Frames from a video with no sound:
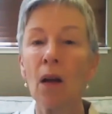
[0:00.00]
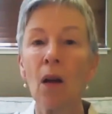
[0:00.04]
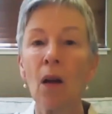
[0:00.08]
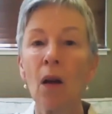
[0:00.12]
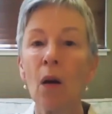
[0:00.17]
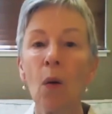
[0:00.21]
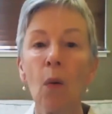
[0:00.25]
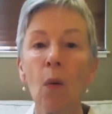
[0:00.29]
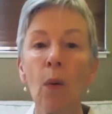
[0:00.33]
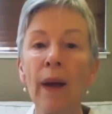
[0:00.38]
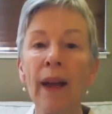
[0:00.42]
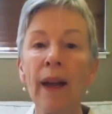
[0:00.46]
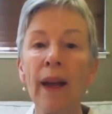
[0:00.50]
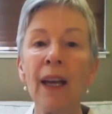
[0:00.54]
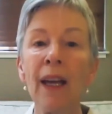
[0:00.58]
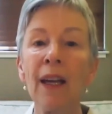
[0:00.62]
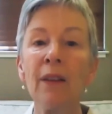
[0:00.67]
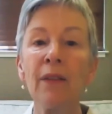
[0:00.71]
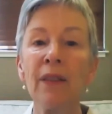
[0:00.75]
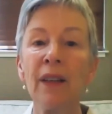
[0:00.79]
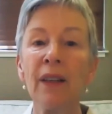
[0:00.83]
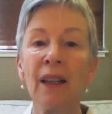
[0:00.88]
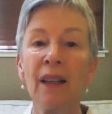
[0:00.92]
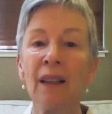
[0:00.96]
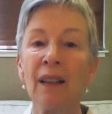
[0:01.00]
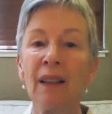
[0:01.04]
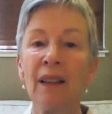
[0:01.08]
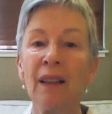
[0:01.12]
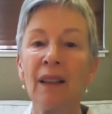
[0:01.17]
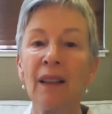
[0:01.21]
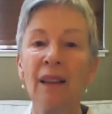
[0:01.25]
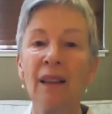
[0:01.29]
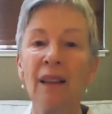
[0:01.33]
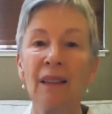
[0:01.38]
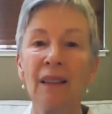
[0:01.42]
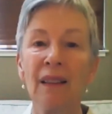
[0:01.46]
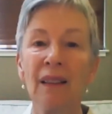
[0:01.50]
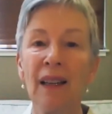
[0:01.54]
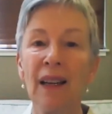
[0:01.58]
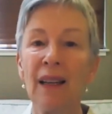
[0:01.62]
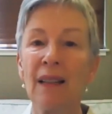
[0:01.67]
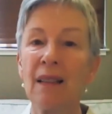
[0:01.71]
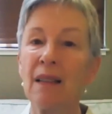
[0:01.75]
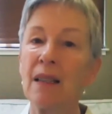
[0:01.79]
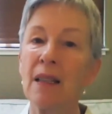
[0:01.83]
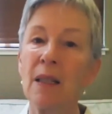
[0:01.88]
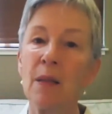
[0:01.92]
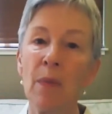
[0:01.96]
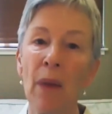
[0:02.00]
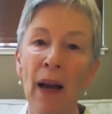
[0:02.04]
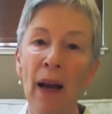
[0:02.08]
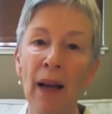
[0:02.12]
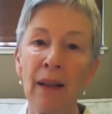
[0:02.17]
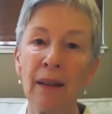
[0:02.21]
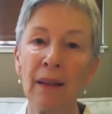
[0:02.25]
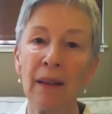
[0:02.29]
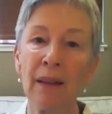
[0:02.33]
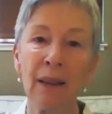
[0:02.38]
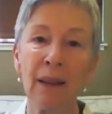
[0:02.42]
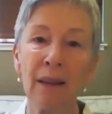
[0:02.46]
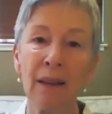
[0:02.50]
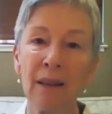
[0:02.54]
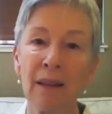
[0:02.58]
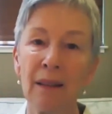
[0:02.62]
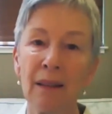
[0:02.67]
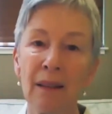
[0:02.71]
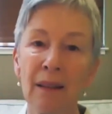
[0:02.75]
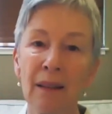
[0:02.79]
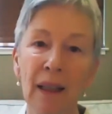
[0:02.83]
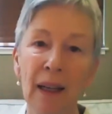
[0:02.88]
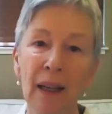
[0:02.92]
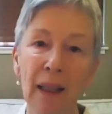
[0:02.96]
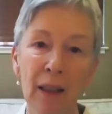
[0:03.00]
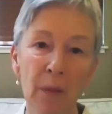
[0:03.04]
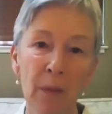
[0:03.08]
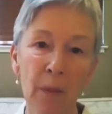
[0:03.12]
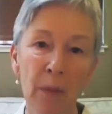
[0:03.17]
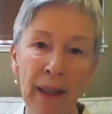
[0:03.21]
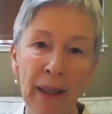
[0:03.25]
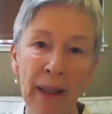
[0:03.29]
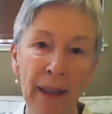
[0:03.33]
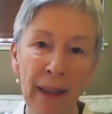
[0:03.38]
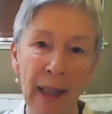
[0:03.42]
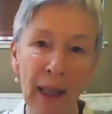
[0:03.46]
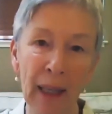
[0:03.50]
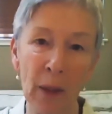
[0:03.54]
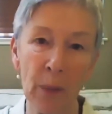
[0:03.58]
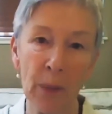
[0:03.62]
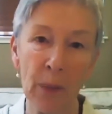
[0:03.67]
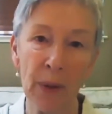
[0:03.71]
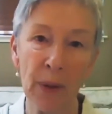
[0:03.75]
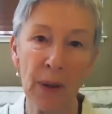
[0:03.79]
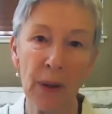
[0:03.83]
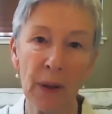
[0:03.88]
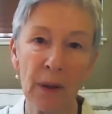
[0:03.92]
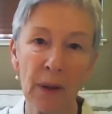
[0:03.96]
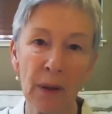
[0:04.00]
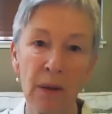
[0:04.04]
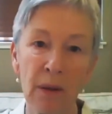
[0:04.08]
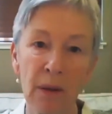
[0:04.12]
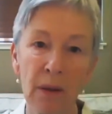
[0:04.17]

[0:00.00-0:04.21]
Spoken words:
Waving and smiling at my neighbor